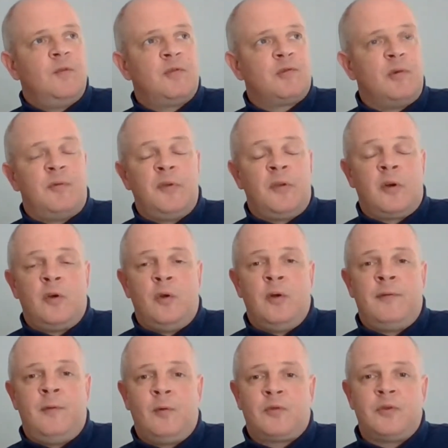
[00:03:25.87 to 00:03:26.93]
the truth is I couldn't
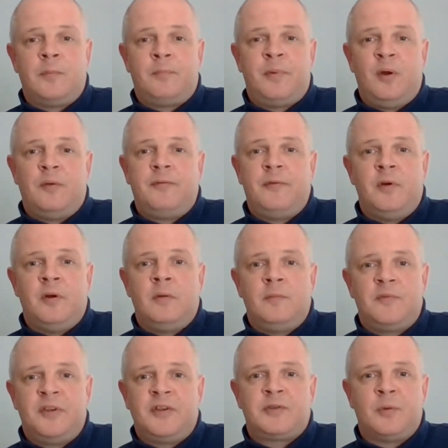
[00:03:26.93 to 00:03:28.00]
afford to be off for
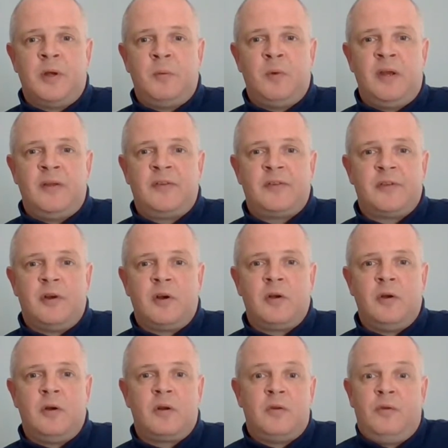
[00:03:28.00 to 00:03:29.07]
6 to 8 weeks. I
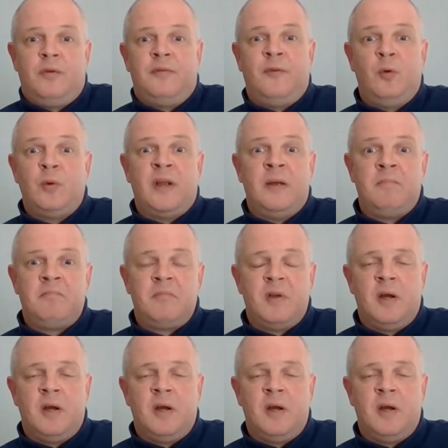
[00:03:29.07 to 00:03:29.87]
couldn't afford it.